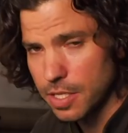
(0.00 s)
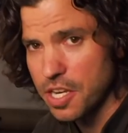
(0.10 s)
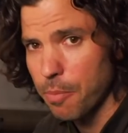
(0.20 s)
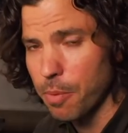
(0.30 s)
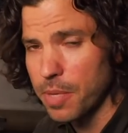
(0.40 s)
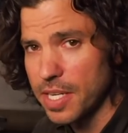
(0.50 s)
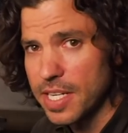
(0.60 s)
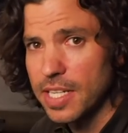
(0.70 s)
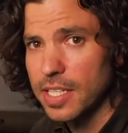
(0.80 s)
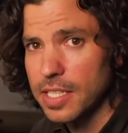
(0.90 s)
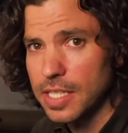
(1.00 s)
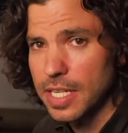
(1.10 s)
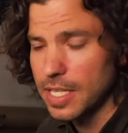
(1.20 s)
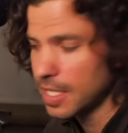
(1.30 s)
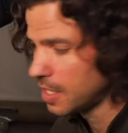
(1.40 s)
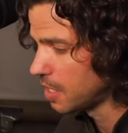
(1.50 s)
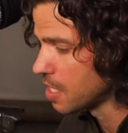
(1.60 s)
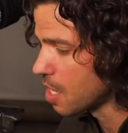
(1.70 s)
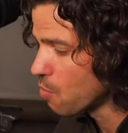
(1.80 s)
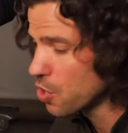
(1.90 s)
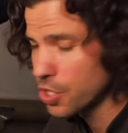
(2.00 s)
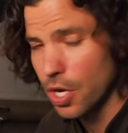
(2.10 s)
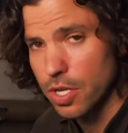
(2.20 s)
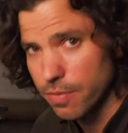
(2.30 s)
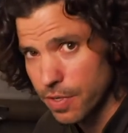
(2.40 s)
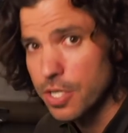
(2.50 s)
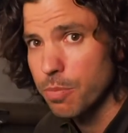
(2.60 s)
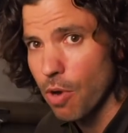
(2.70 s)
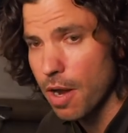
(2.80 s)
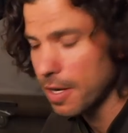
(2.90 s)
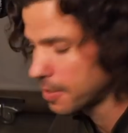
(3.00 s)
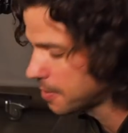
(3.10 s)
dump them into Helicon, and then we'll show you the finished product,